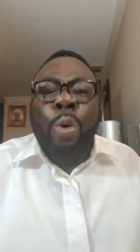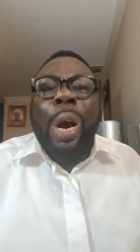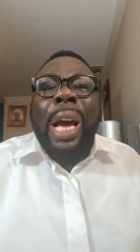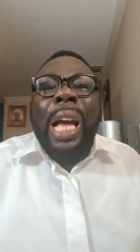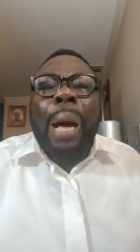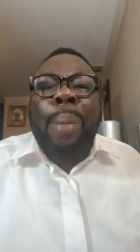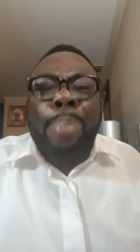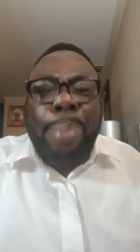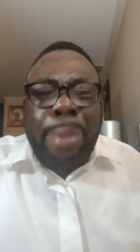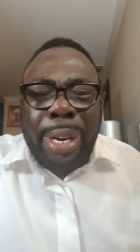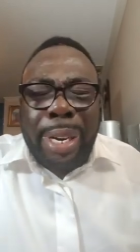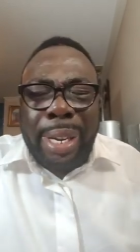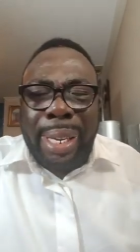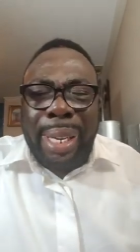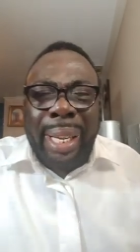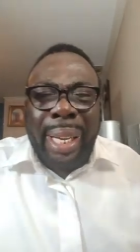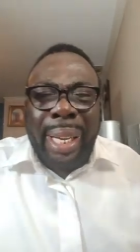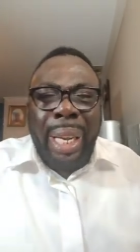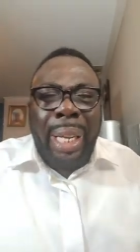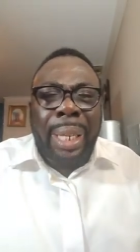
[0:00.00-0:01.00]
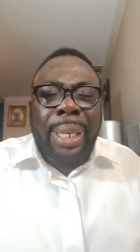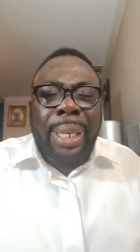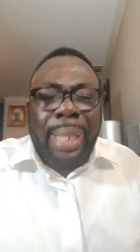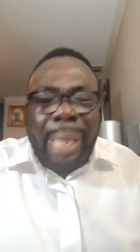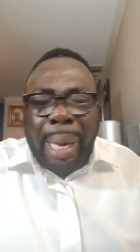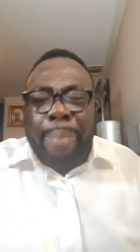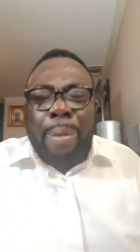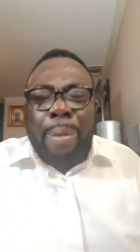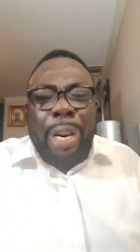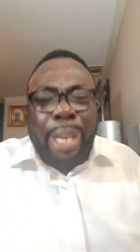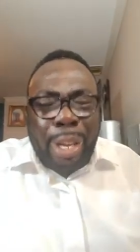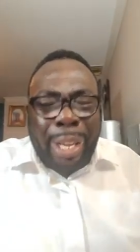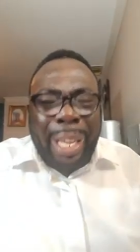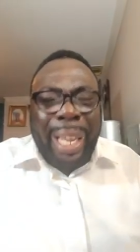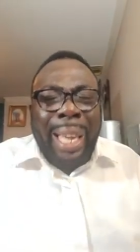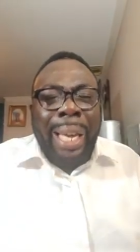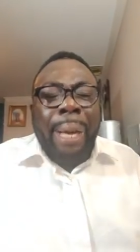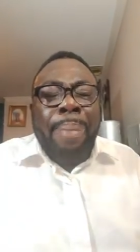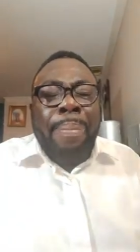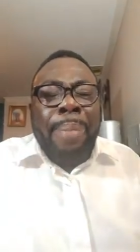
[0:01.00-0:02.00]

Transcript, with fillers: We are praying. Somebody,